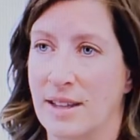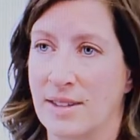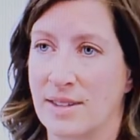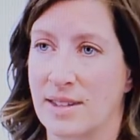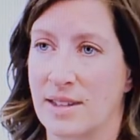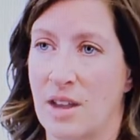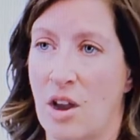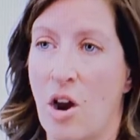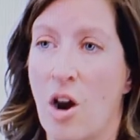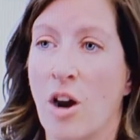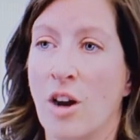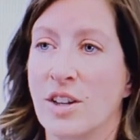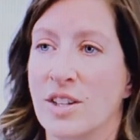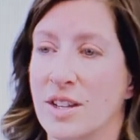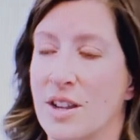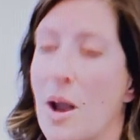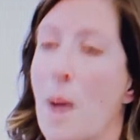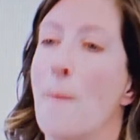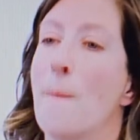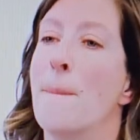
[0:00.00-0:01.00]
it's hard to
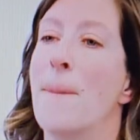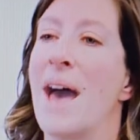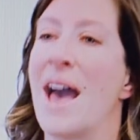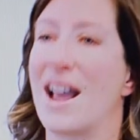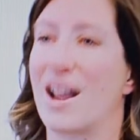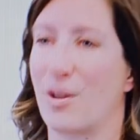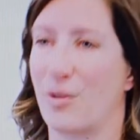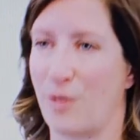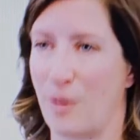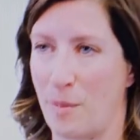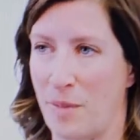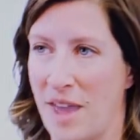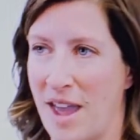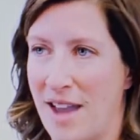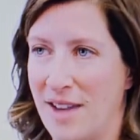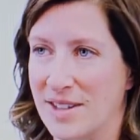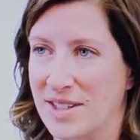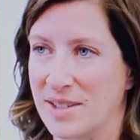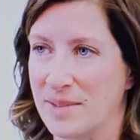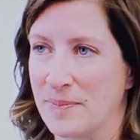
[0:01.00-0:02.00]
come back from
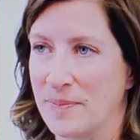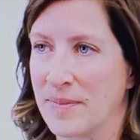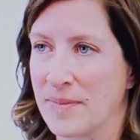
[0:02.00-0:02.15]
that.